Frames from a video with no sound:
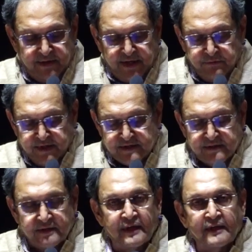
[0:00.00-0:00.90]
I wish
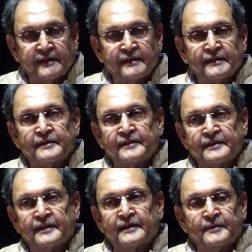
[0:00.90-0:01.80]

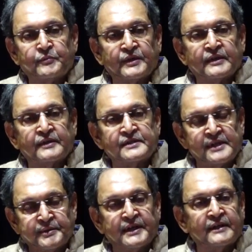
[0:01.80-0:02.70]
the
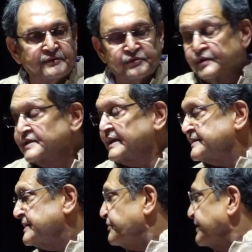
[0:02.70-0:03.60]
seminar full
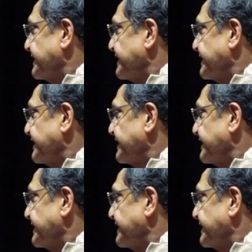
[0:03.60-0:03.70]
success for